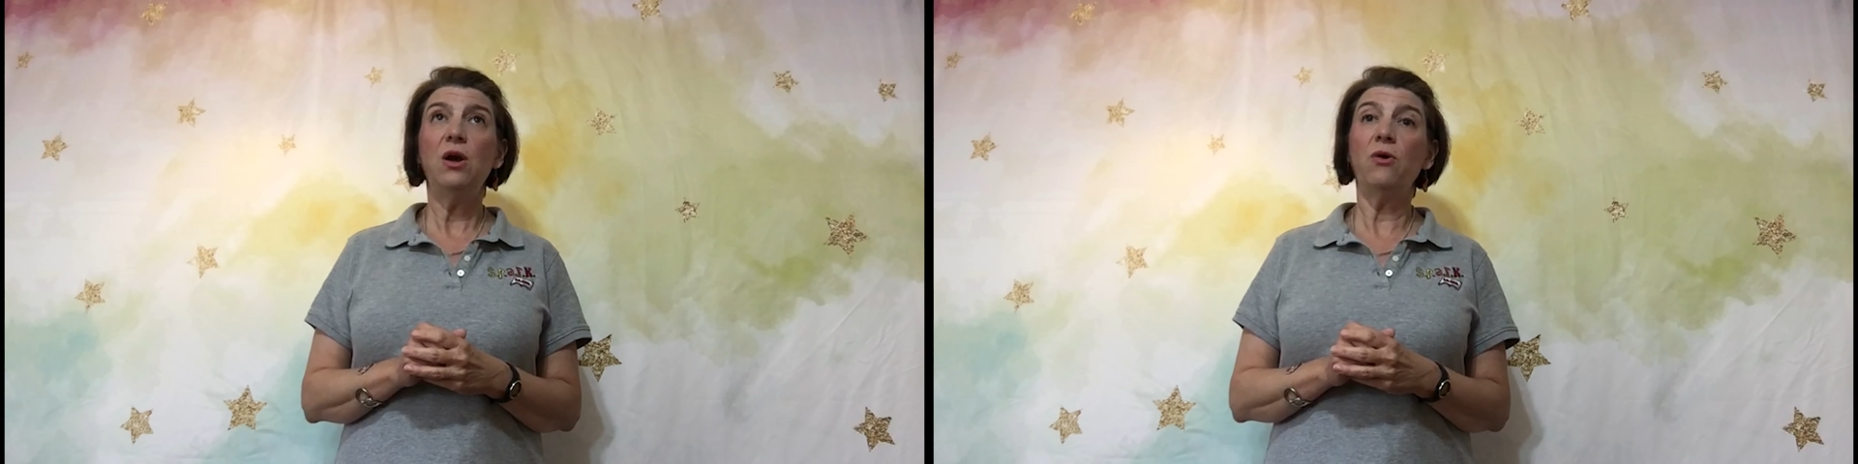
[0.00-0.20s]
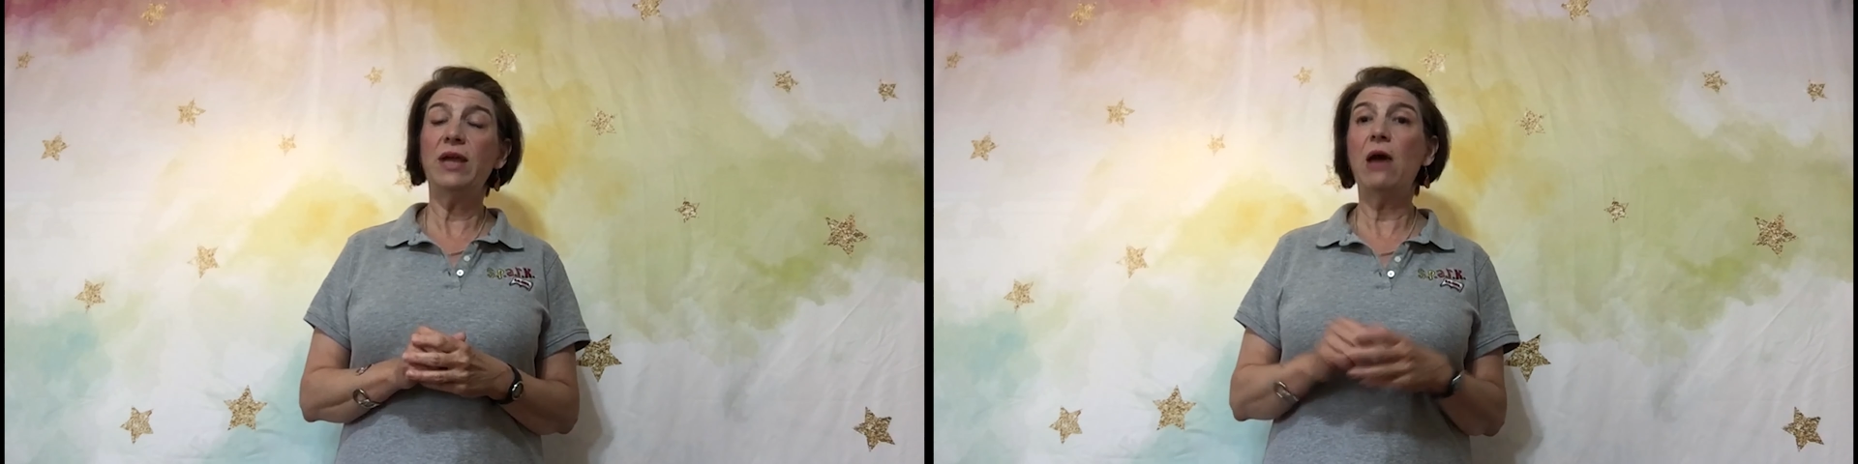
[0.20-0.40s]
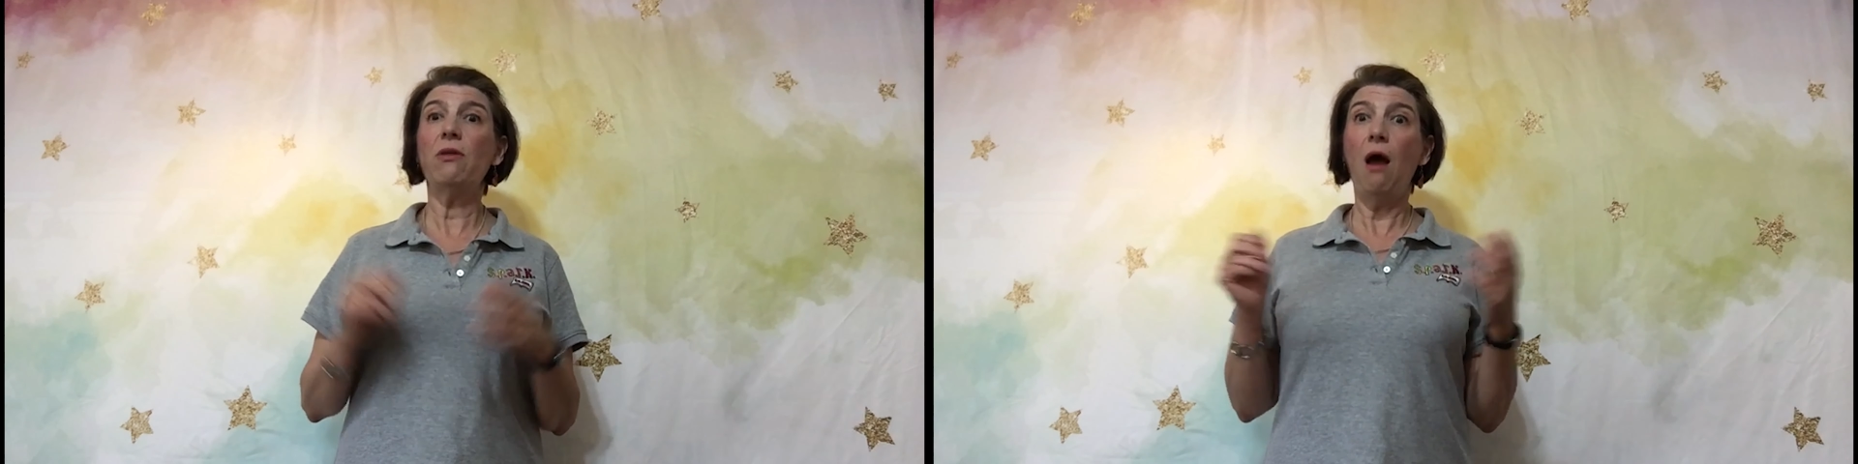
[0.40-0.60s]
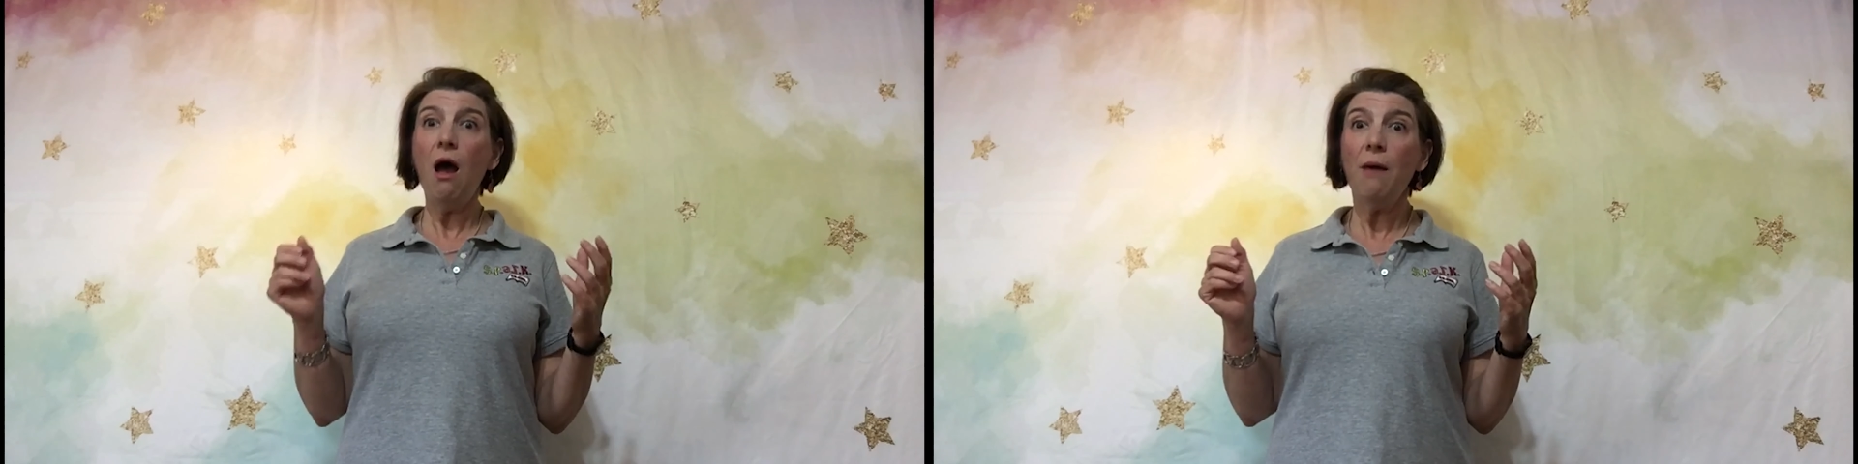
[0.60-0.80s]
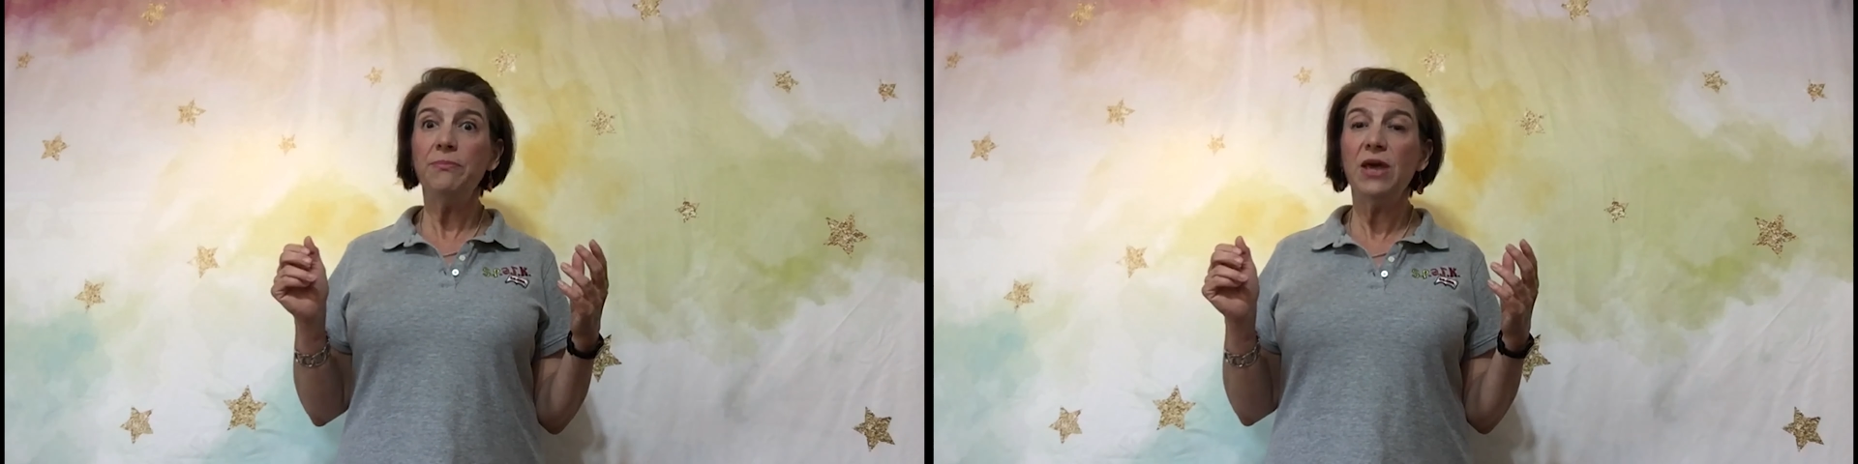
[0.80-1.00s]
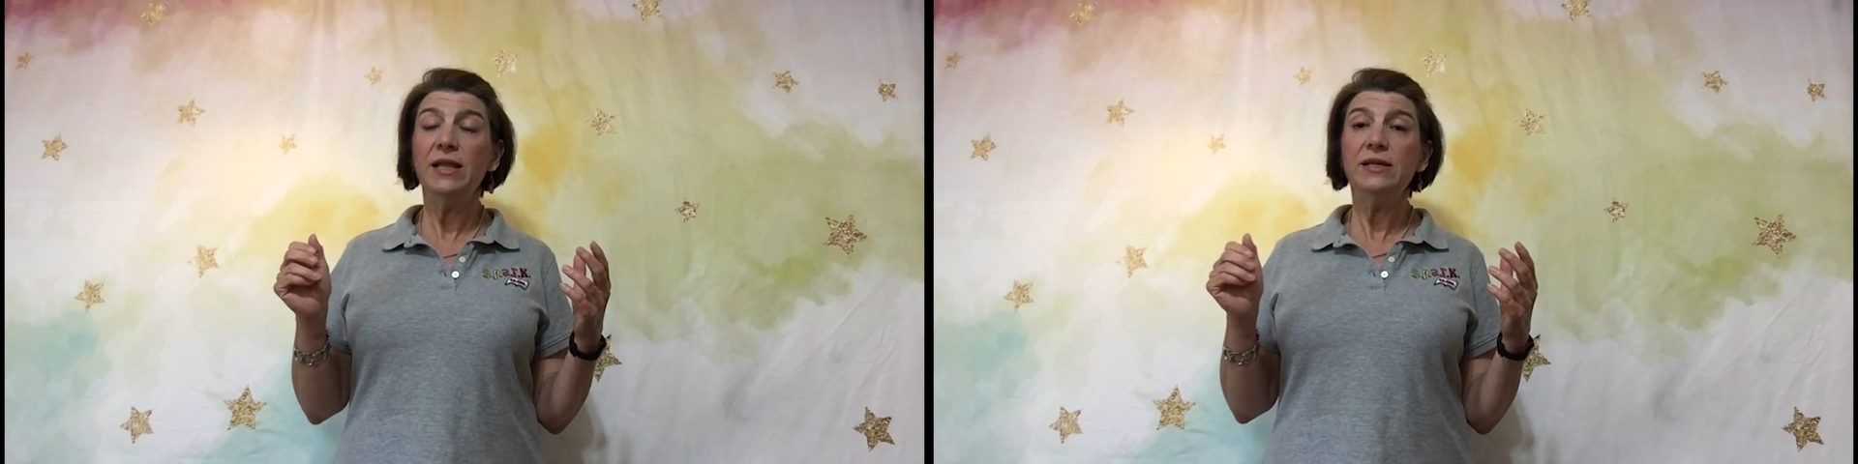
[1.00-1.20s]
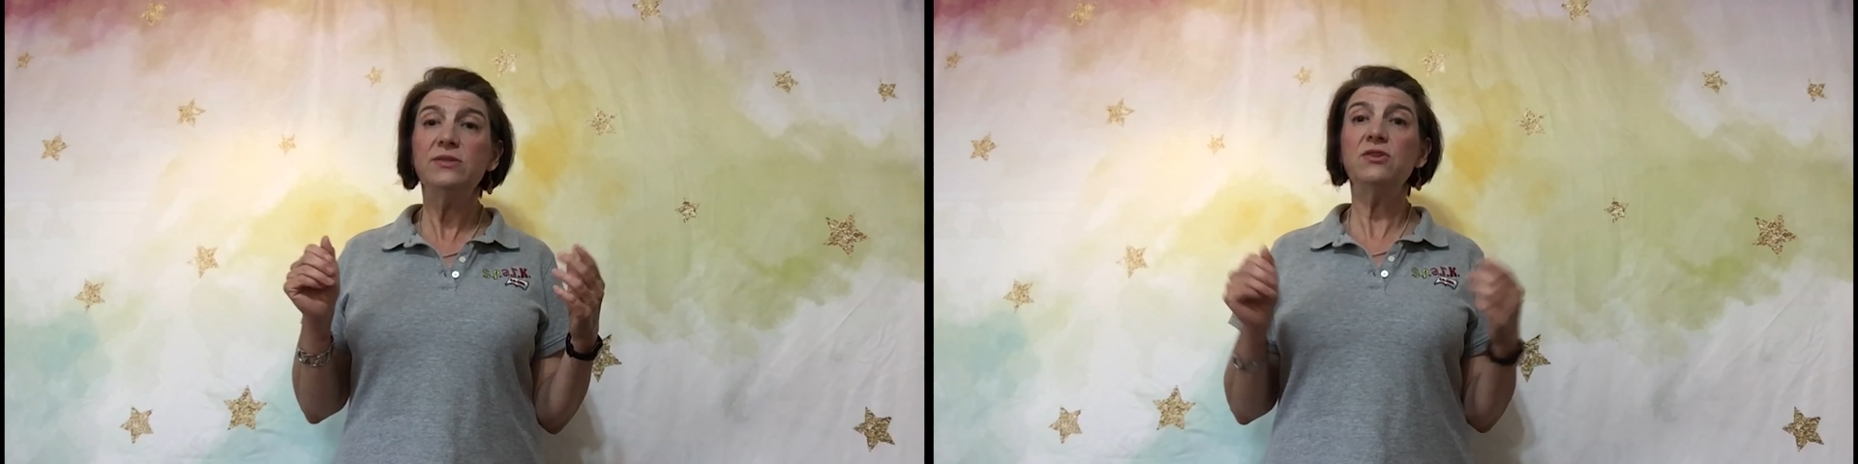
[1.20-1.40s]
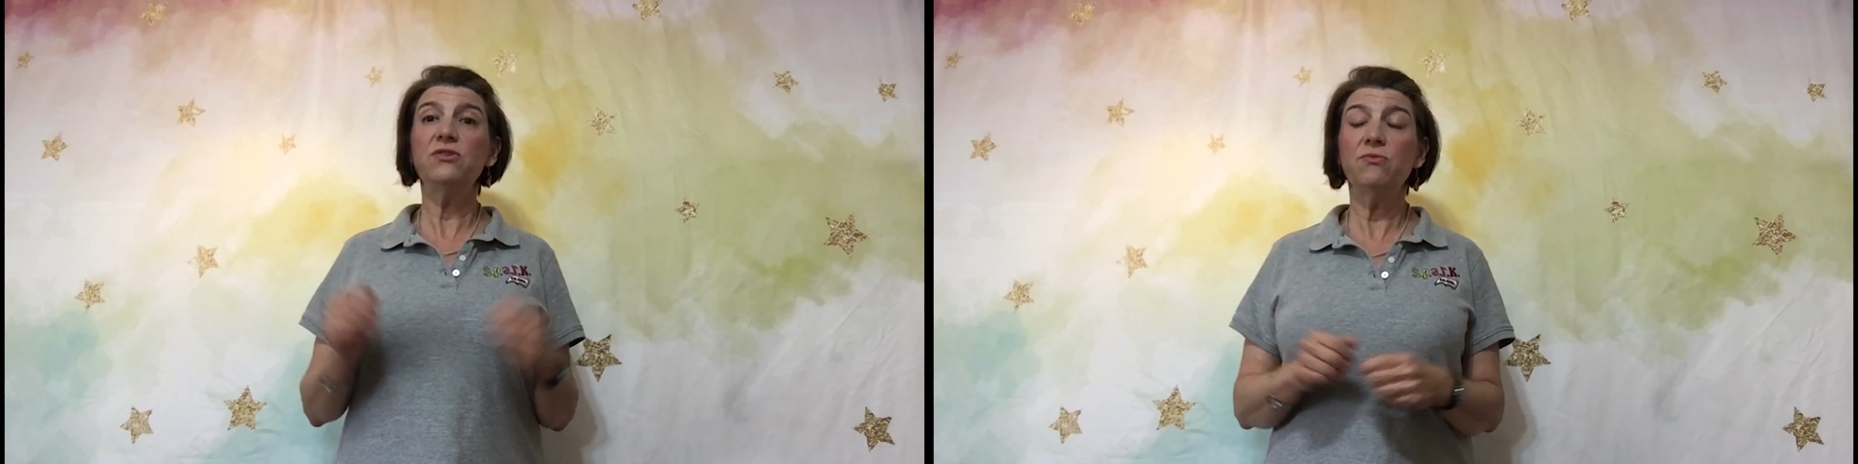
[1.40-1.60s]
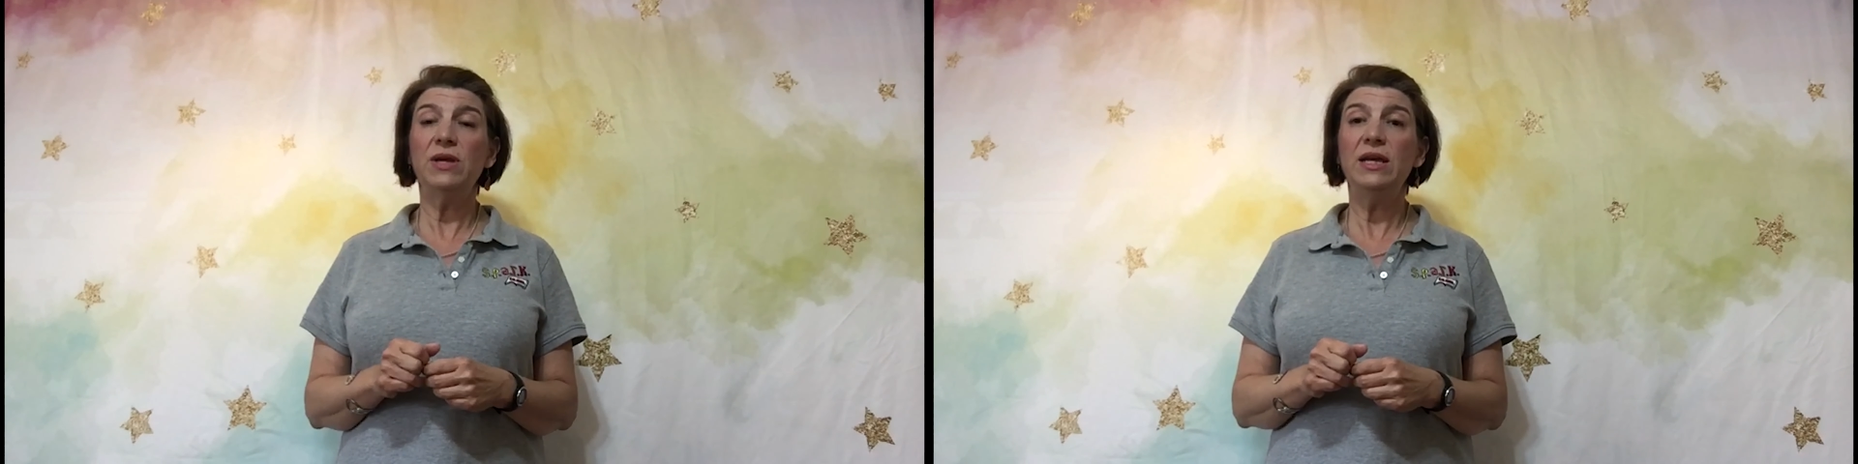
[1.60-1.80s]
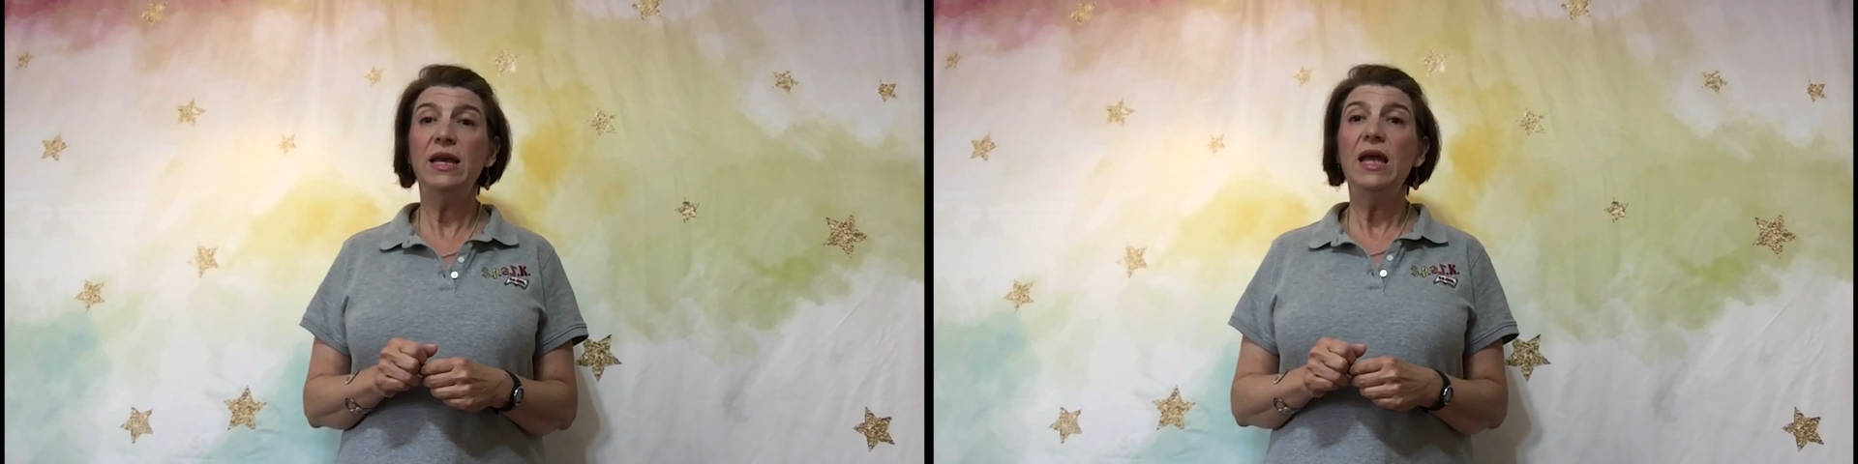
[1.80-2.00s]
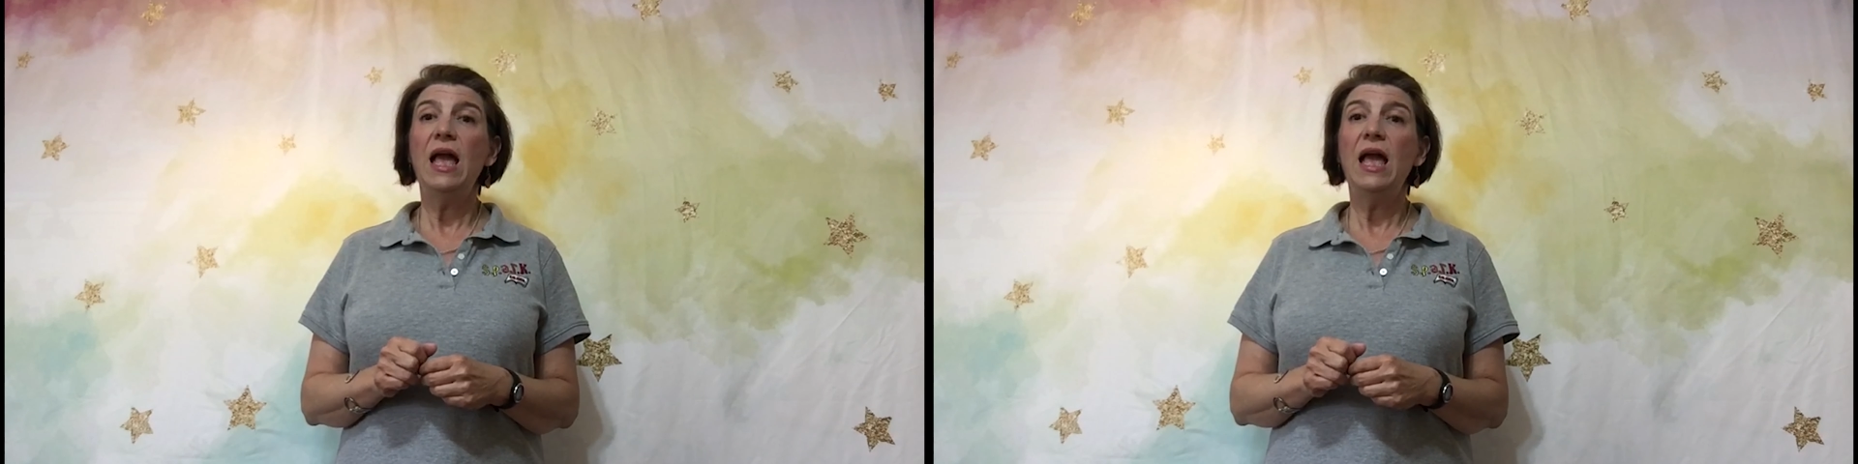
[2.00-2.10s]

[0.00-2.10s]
or count up, that is, to 3,